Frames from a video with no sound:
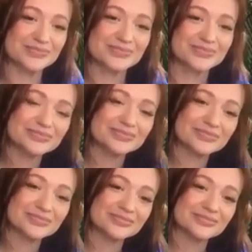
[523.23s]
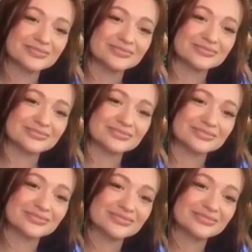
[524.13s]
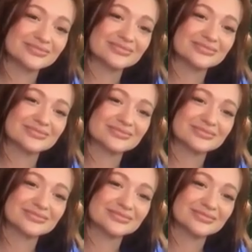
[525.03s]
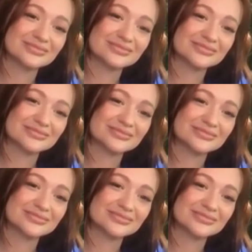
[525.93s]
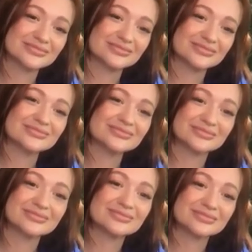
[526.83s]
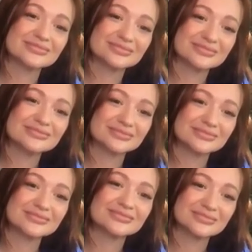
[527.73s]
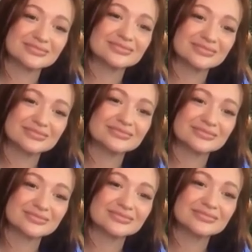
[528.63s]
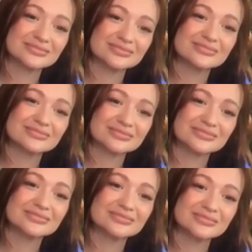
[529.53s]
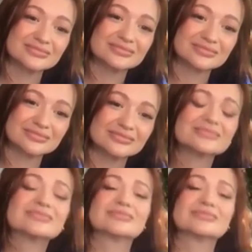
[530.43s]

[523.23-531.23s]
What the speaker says: No words are spoken by the person on screen.